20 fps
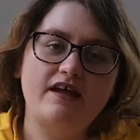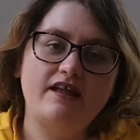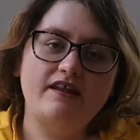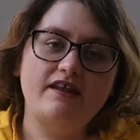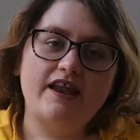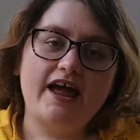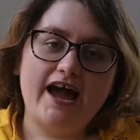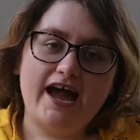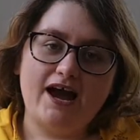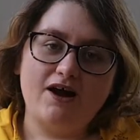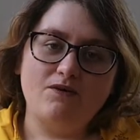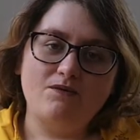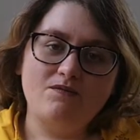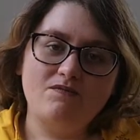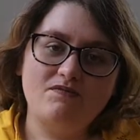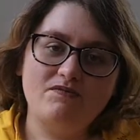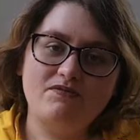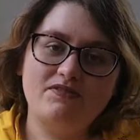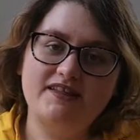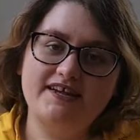Now,
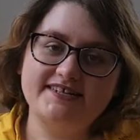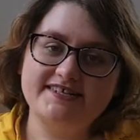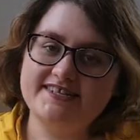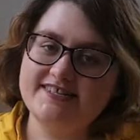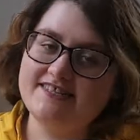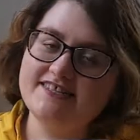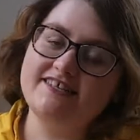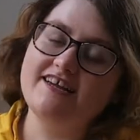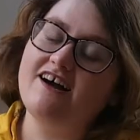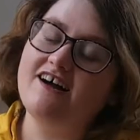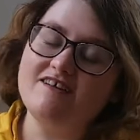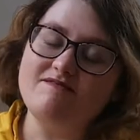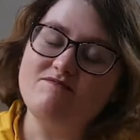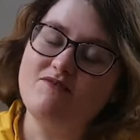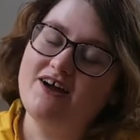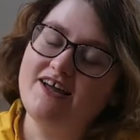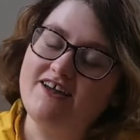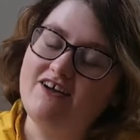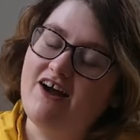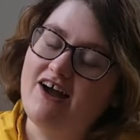this is the time
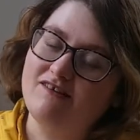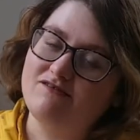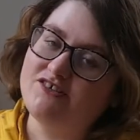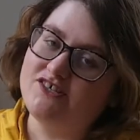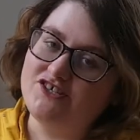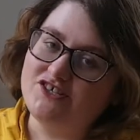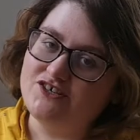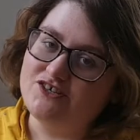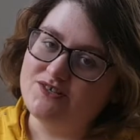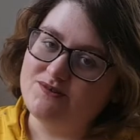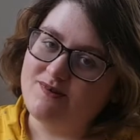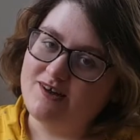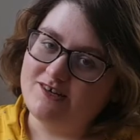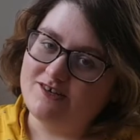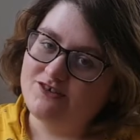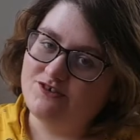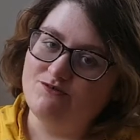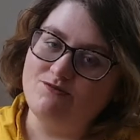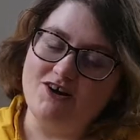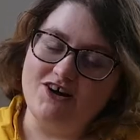where you have to do some
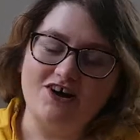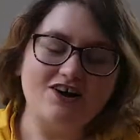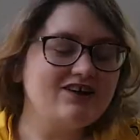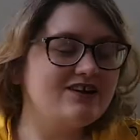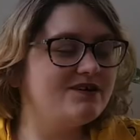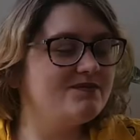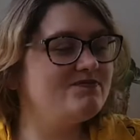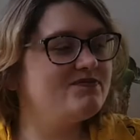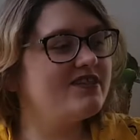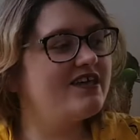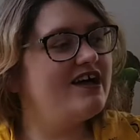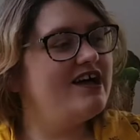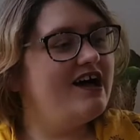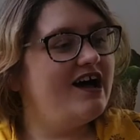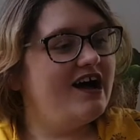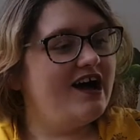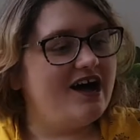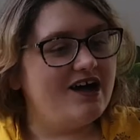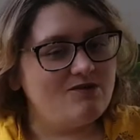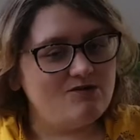actual work.
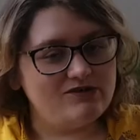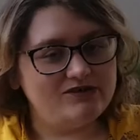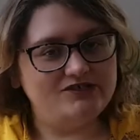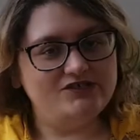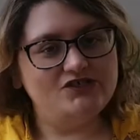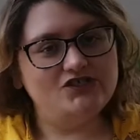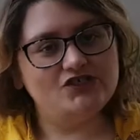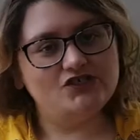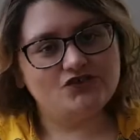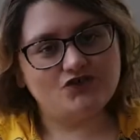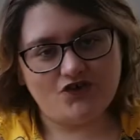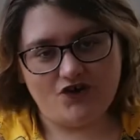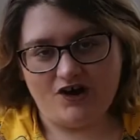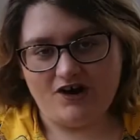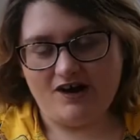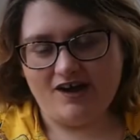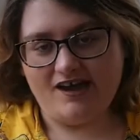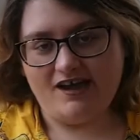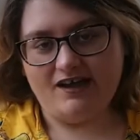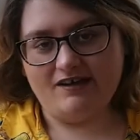I want you to
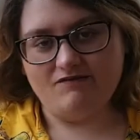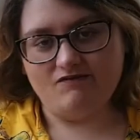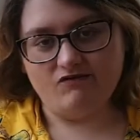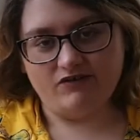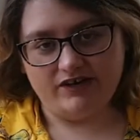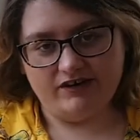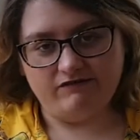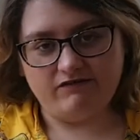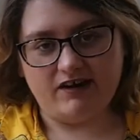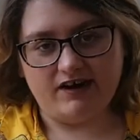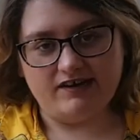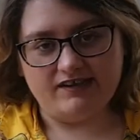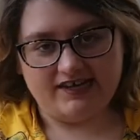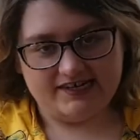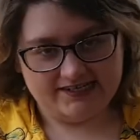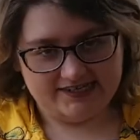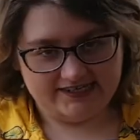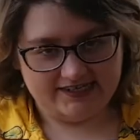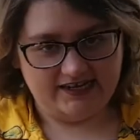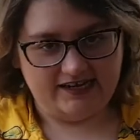try and rewrite
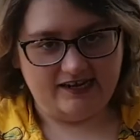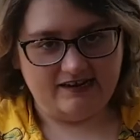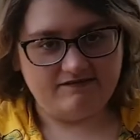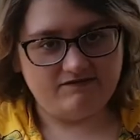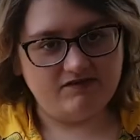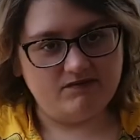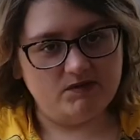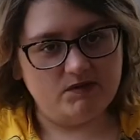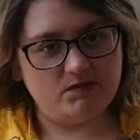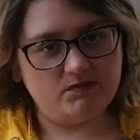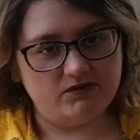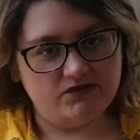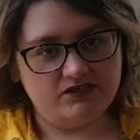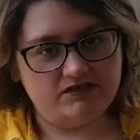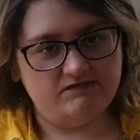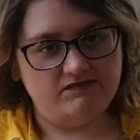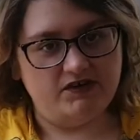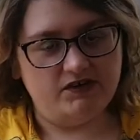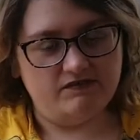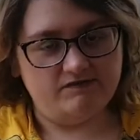that scene from the point
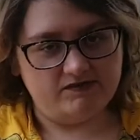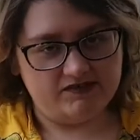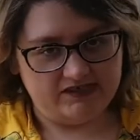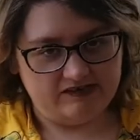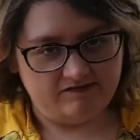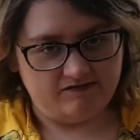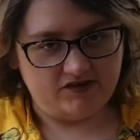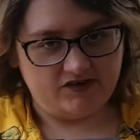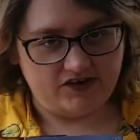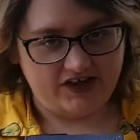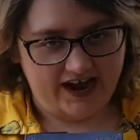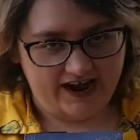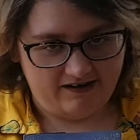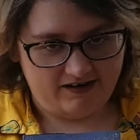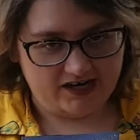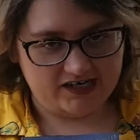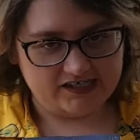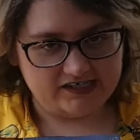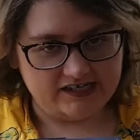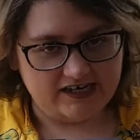of view of a different
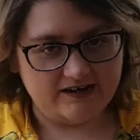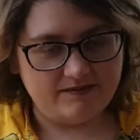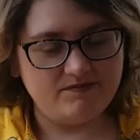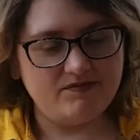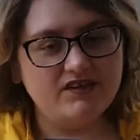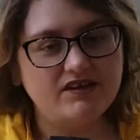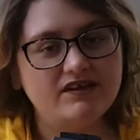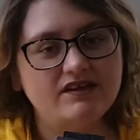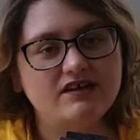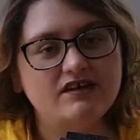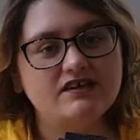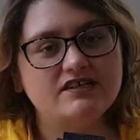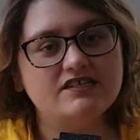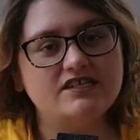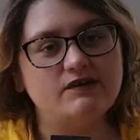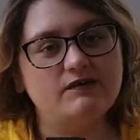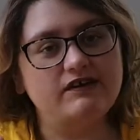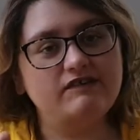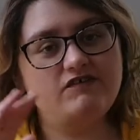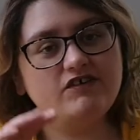character.
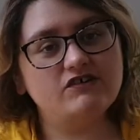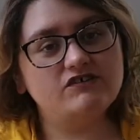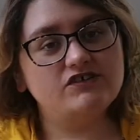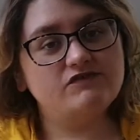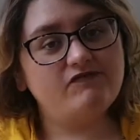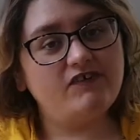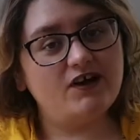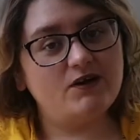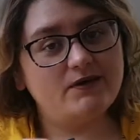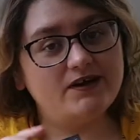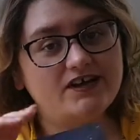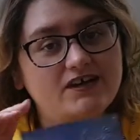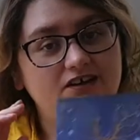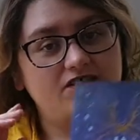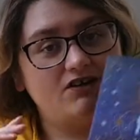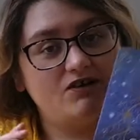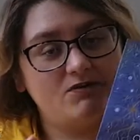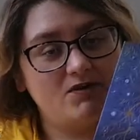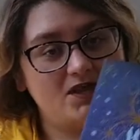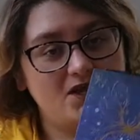So if you're following
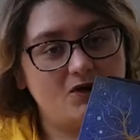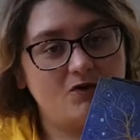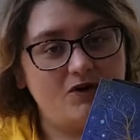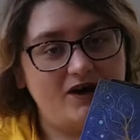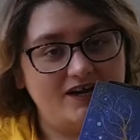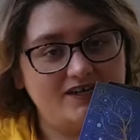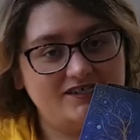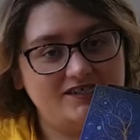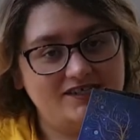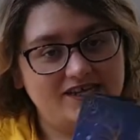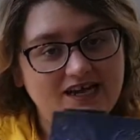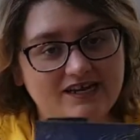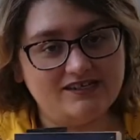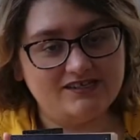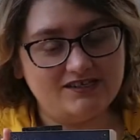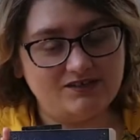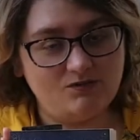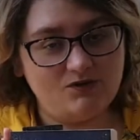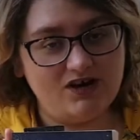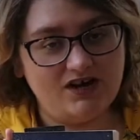along with The Quiet at the End
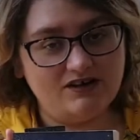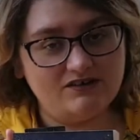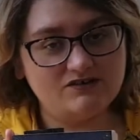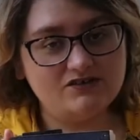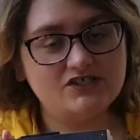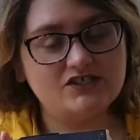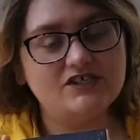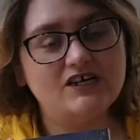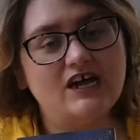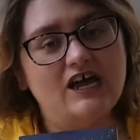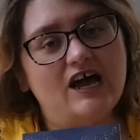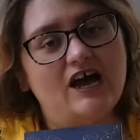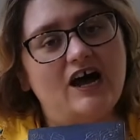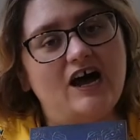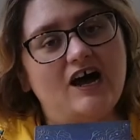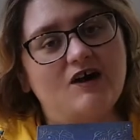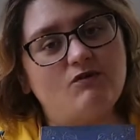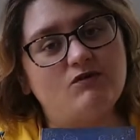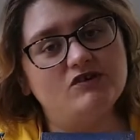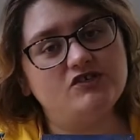of the World,
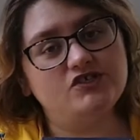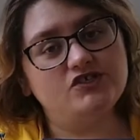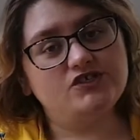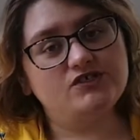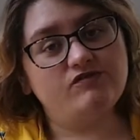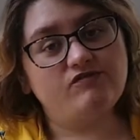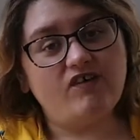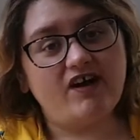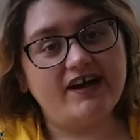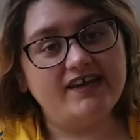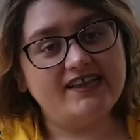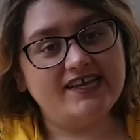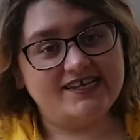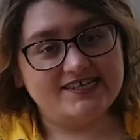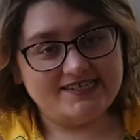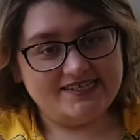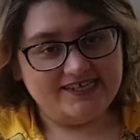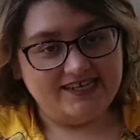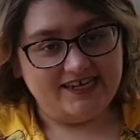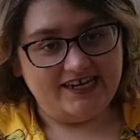I want you to write
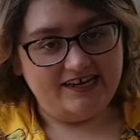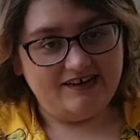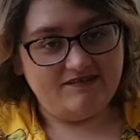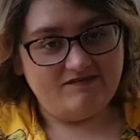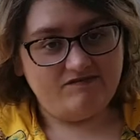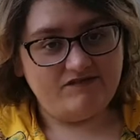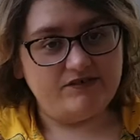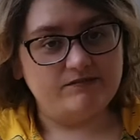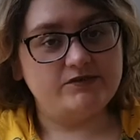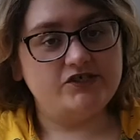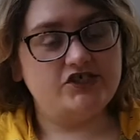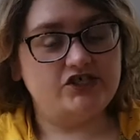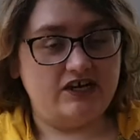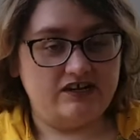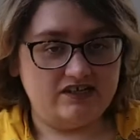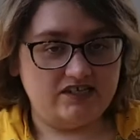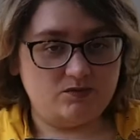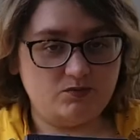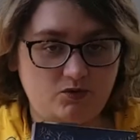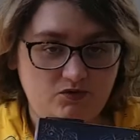that scene from
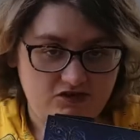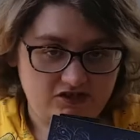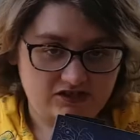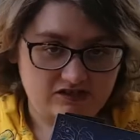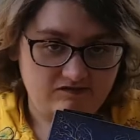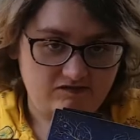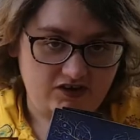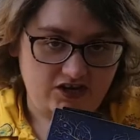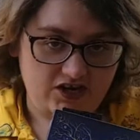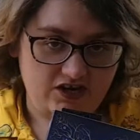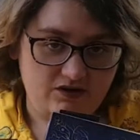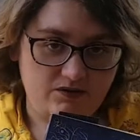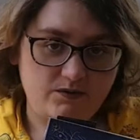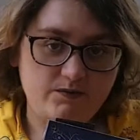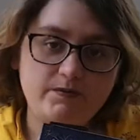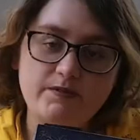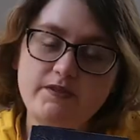Shen's point of view.